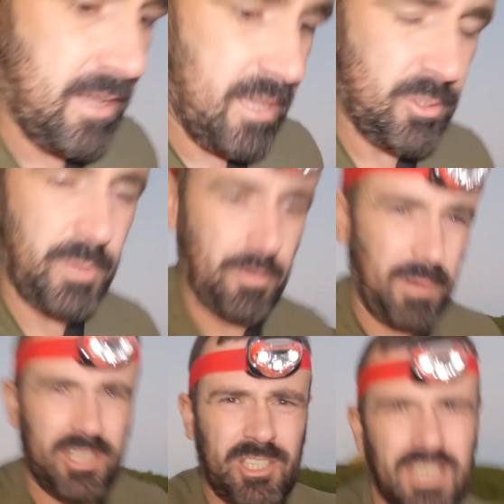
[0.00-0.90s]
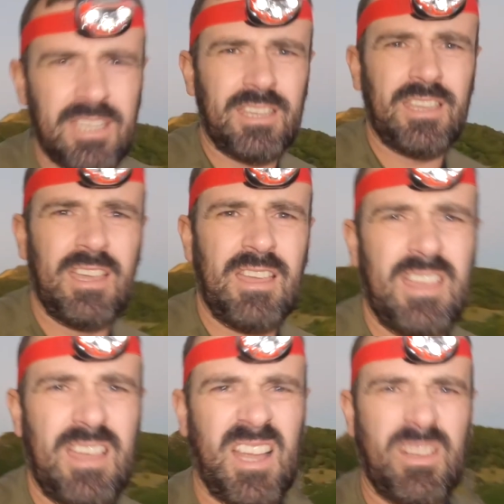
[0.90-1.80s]
it's been a pleasure.
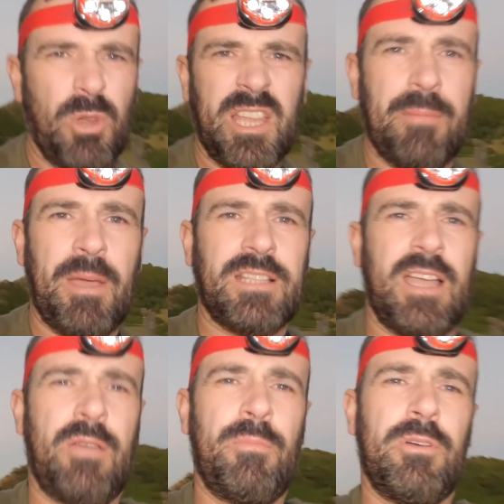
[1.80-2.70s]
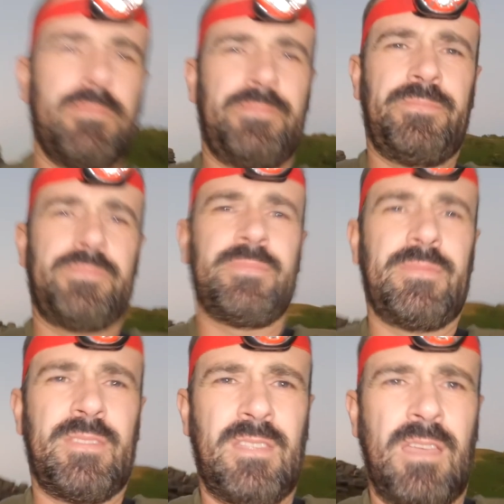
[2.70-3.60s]
I didn't want to get back down, but
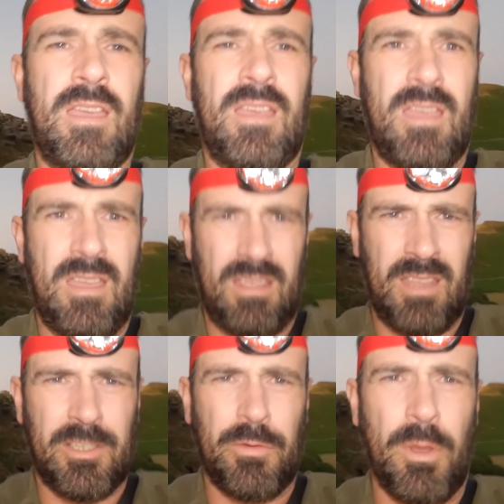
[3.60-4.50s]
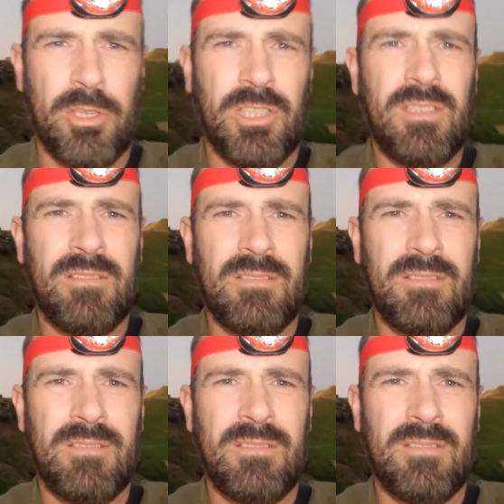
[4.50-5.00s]
thanks for watching.